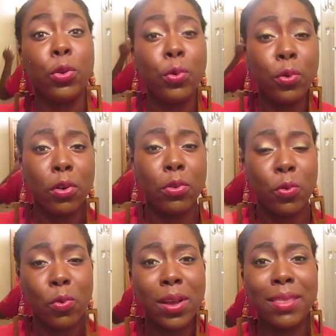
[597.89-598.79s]
You are
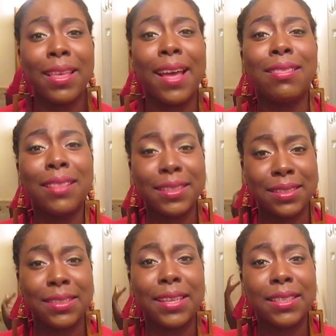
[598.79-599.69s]
the one that
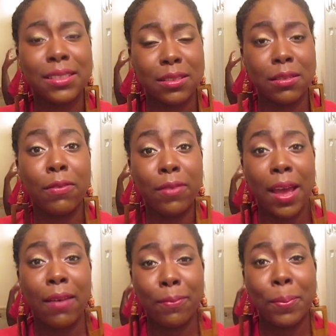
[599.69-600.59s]
lets that stuff
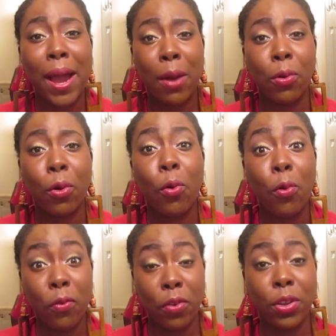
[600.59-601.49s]
have power
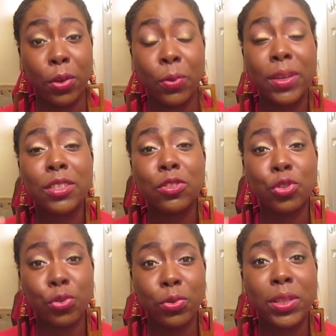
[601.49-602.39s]
over you.
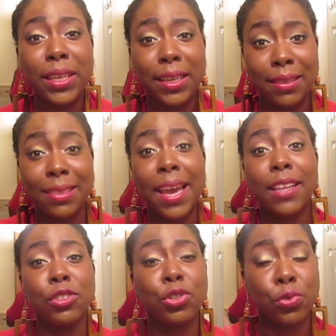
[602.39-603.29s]

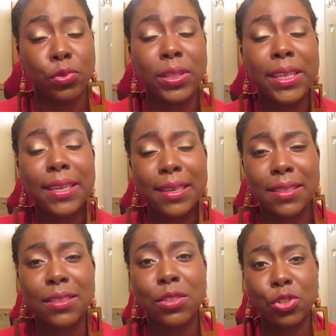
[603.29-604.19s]
That truly
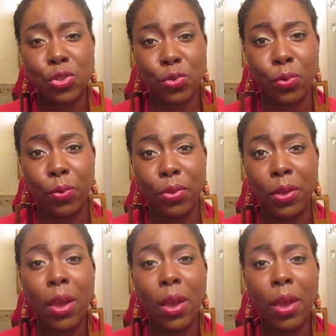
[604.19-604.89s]
is truth.